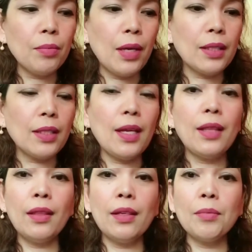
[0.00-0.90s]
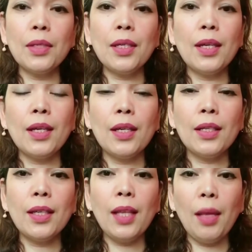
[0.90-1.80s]
box lahat ng mga
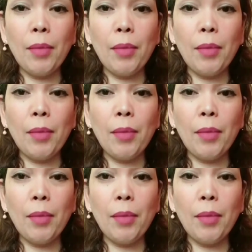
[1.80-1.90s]
ginamit